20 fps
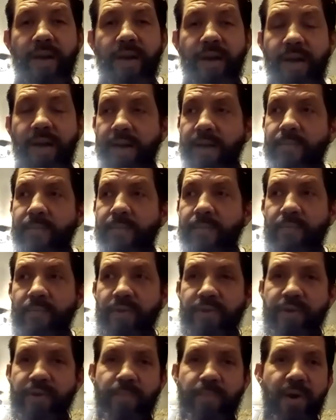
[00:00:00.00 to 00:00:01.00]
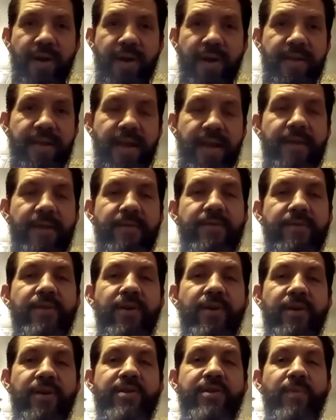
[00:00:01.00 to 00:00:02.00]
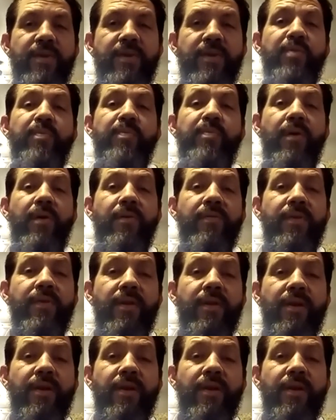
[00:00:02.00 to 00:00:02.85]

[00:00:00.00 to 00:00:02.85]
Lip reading: We'll do bark containers also, we do both.